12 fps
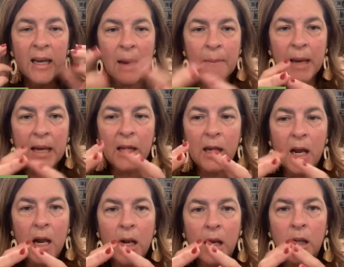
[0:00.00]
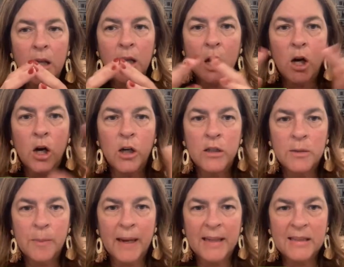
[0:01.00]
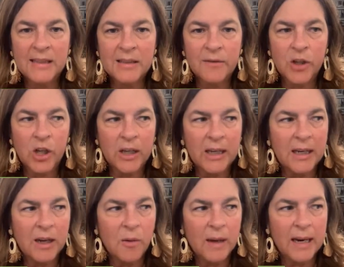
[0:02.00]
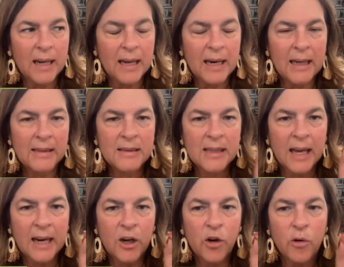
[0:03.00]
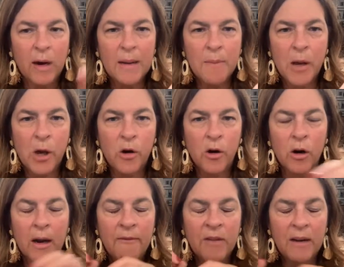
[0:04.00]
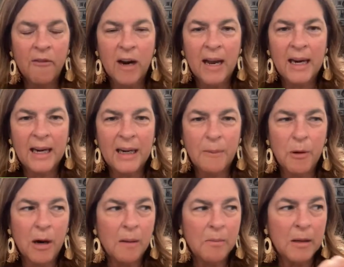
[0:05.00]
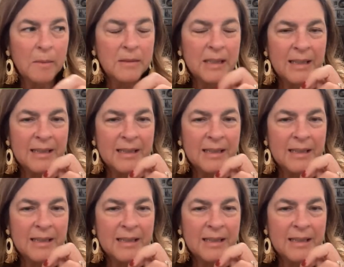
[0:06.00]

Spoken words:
I make large batches of cookie dough in it. It's got a great motor. I've never had any problems.